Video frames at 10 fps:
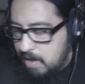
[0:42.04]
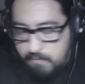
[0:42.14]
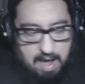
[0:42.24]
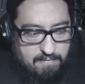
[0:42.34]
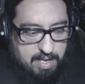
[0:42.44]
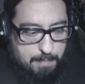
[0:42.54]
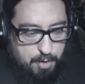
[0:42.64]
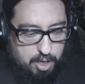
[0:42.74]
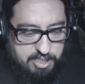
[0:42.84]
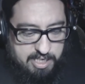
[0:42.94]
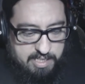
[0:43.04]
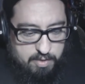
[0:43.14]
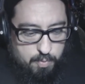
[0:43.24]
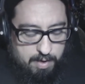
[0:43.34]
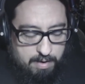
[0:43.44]
if you have like a project
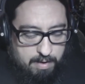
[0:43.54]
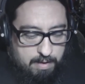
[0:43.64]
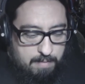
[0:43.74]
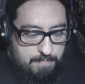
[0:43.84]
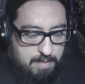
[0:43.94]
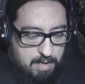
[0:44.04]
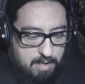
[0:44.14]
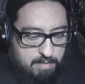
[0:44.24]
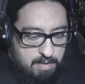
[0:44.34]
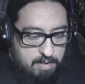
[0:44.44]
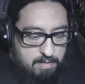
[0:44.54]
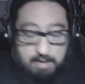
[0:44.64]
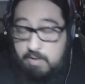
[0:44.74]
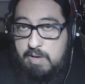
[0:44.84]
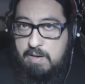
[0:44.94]
that you wanna
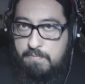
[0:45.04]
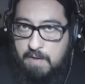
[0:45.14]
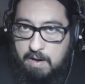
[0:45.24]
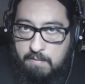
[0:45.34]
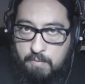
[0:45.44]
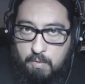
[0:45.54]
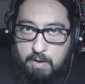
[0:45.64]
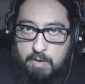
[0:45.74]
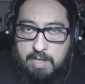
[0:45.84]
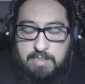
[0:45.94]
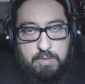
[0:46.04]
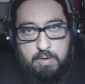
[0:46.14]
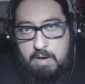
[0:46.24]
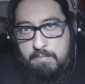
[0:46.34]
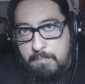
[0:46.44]
that you need funding for, you can
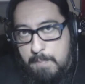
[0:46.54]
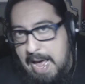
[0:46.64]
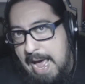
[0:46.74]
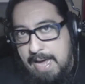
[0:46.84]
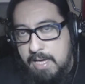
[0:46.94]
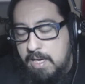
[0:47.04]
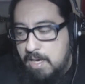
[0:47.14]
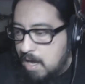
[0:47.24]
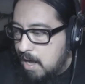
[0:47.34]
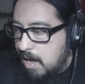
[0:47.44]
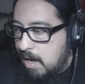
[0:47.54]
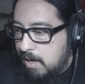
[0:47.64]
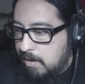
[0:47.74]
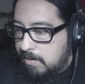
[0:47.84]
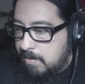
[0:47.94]
sort of back
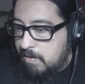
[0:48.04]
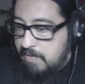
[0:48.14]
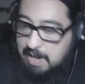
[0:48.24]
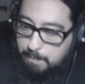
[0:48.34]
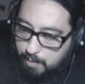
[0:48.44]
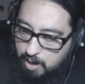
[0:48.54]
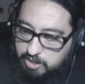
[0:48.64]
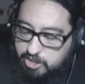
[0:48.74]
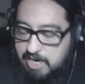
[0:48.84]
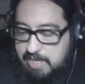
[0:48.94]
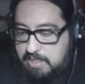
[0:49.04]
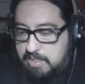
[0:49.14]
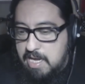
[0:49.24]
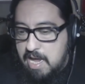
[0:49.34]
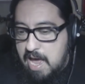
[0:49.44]
that
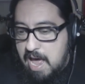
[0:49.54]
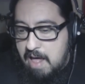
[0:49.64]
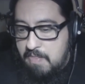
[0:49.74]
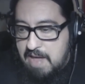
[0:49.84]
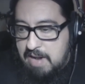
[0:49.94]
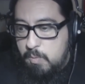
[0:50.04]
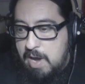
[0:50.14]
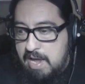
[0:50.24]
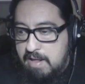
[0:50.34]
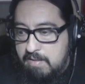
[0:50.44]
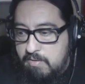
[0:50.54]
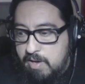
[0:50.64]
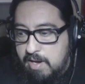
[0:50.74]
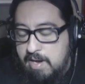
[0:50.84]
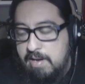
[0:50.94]
project, and that way
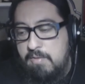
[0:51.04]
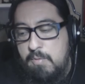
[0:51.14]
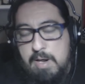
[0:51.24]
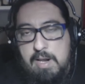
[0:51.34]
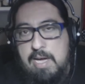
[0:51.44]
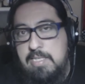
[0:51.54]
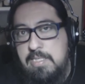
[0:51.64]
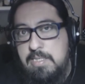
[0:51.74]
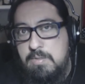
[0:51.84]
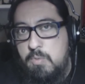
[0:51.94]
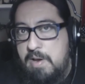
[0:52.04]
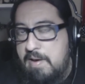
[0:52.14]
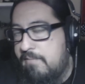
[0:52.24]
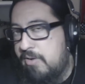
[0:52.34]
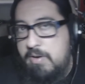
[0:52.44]
you can kind of realize
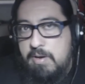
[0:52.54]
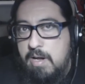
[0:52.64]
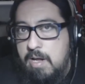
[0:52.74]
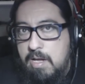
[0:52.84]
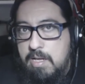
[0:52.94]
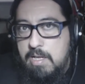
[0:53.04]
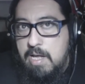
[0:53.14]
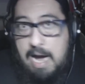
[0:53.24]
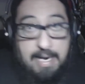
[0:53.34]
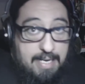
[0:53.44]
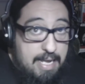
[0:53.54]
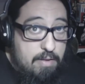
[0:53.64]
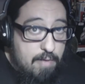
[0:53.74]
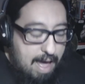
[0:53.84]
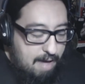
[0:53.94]
whatever idea
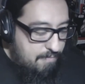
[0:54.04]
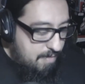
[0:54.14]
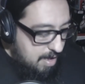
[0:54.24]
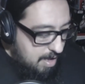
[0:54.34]
you have.